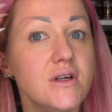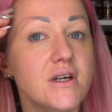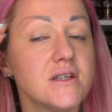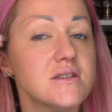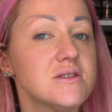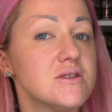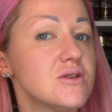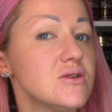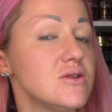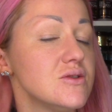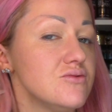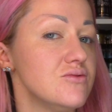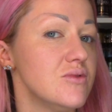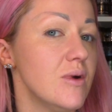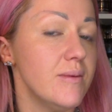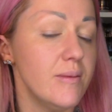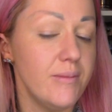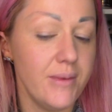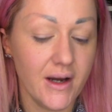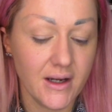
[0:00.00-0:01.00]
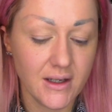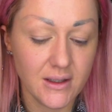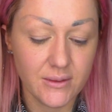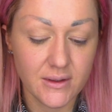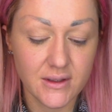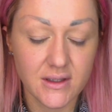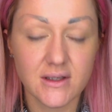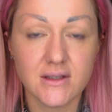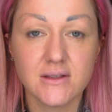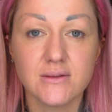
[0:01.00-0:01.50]
yes, you could rob a bank
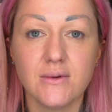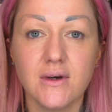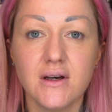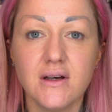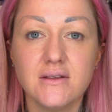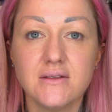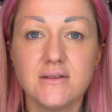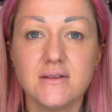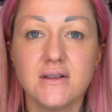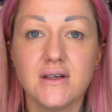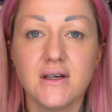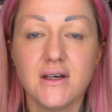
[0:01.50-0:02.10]
with it as well.